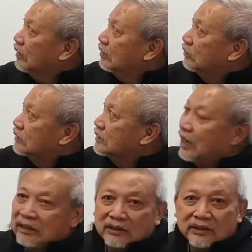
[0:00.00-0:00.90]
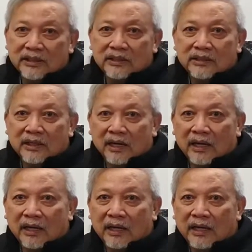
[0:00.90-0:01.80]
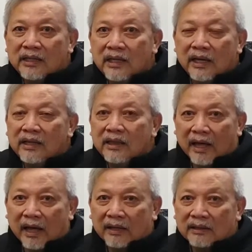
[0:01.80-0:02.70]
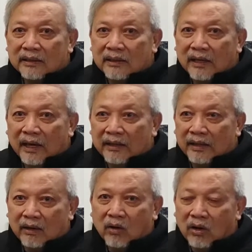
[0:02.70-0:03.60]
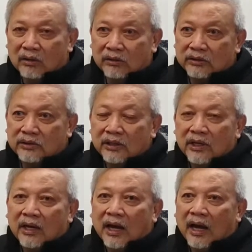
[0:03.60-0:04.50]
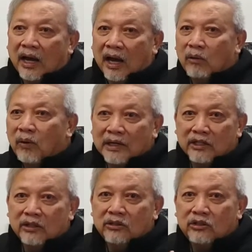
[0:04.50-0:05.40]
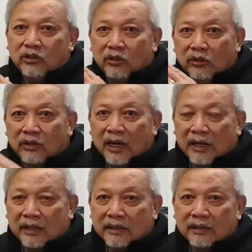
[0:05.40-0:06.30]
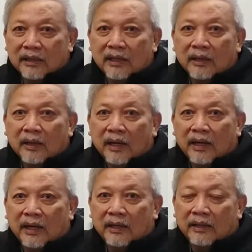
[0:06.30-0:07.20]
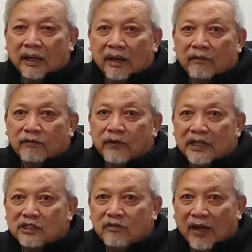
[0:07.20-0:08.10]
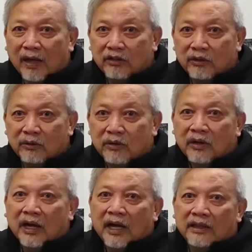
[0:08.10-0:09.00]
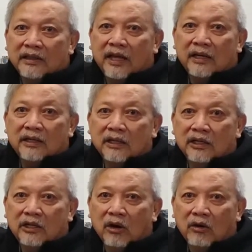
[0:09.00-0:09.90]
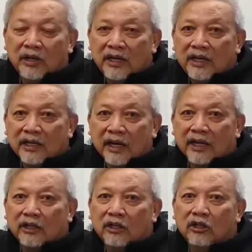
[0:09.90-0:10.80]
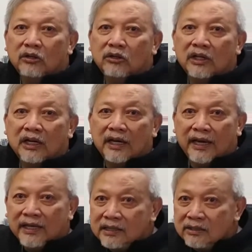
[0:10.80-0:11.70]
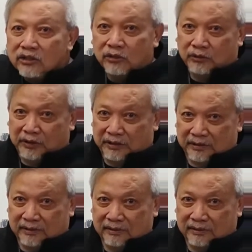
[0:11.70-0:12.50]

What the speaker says: the subtleties in that, and the colors, I want you to look at it in a face value and then go in and look into it.